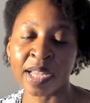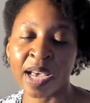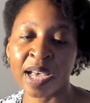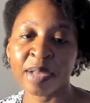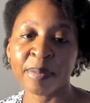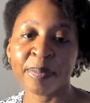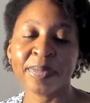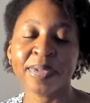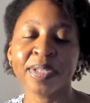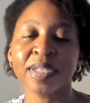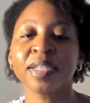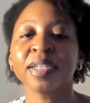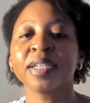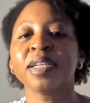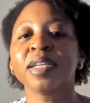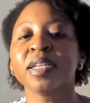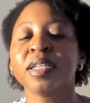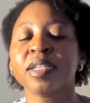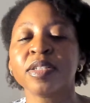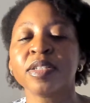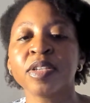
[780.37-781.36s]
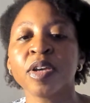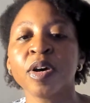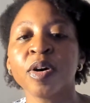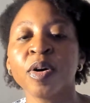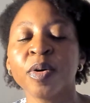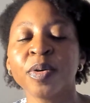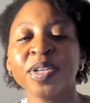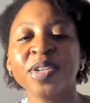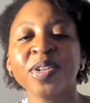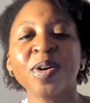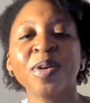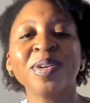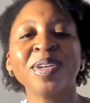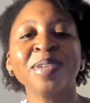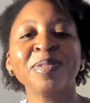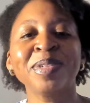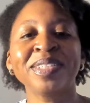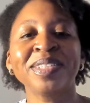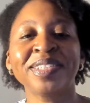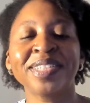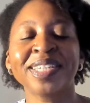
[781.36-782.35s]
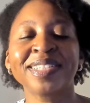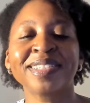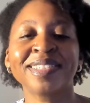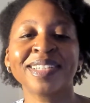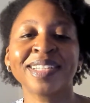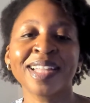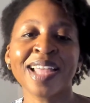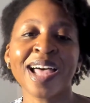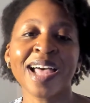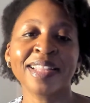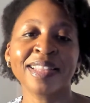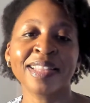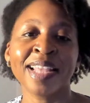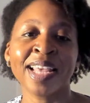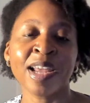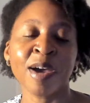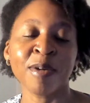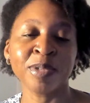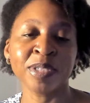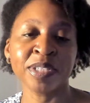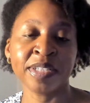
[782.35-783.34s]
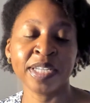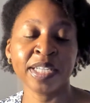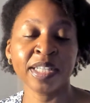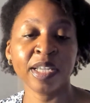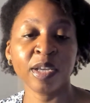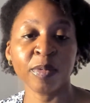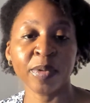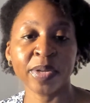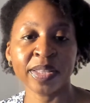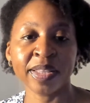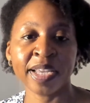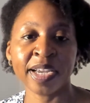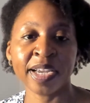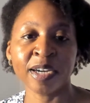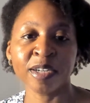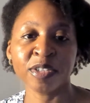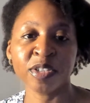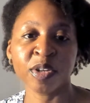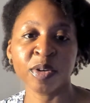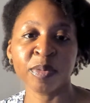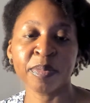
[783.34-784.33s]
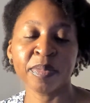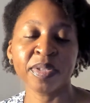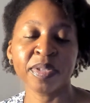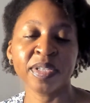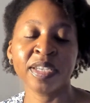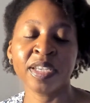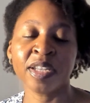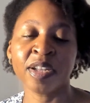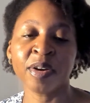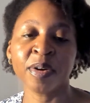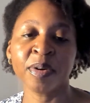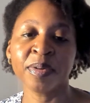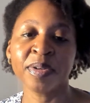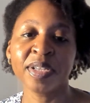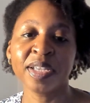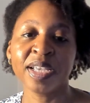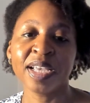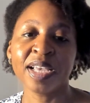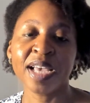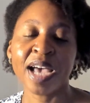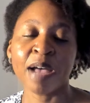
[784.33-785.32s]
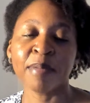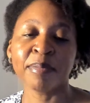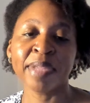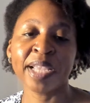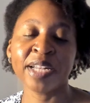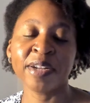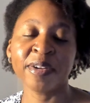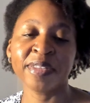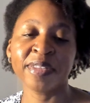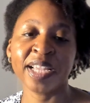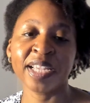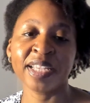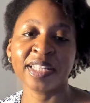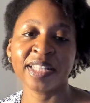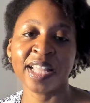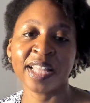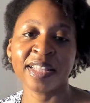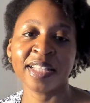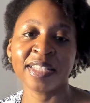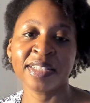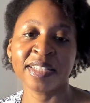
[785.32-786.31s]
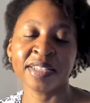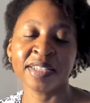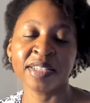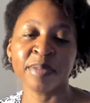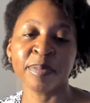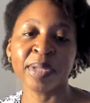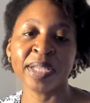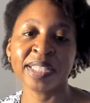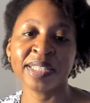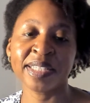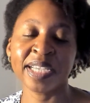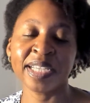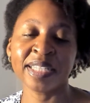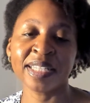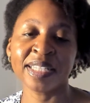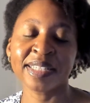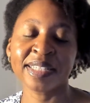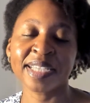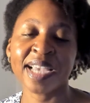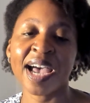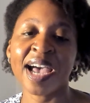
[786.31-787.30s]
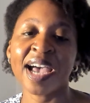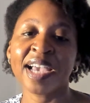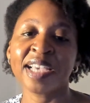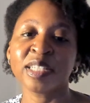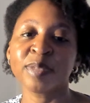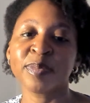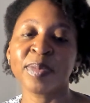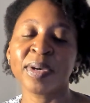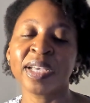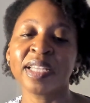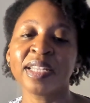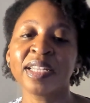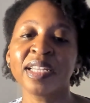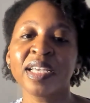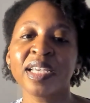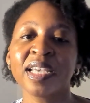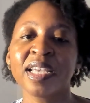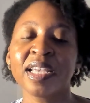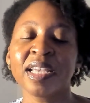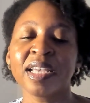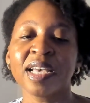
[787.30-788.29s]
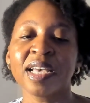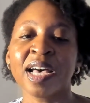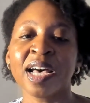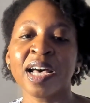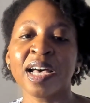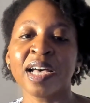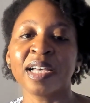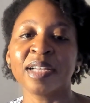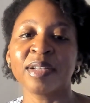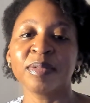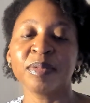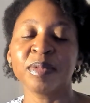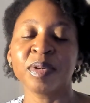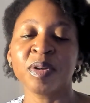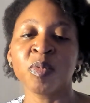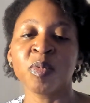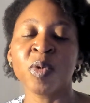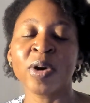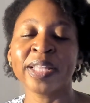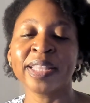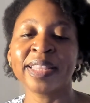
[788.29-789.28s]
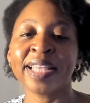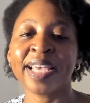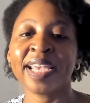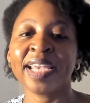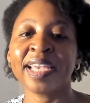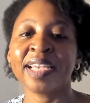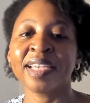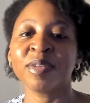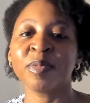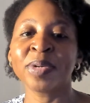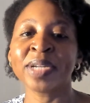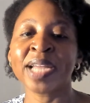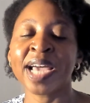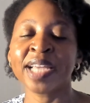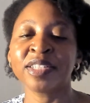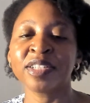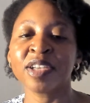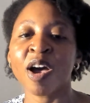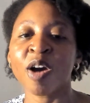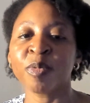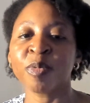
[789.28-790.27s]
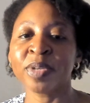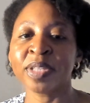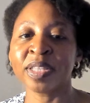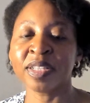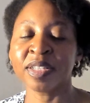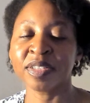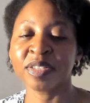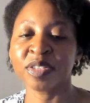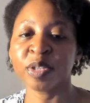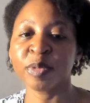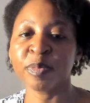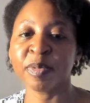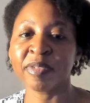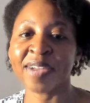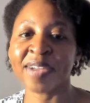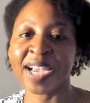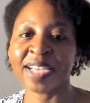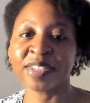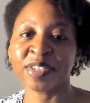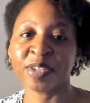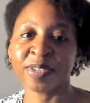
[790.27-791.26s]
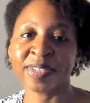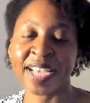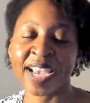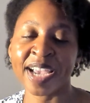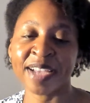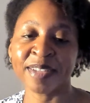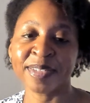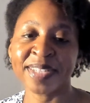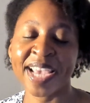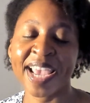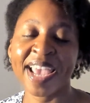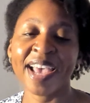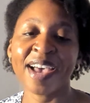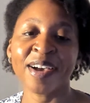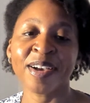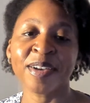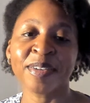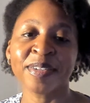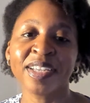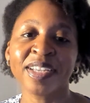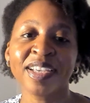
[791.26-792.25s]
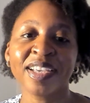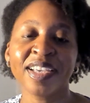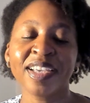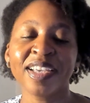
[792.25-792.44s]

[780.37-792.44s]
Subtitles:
up. So, it was just a lot that I was dealing with there. So, I'm later thinking that this is a blessing in disguise. But one thing, when I talked with the supervisor downtown,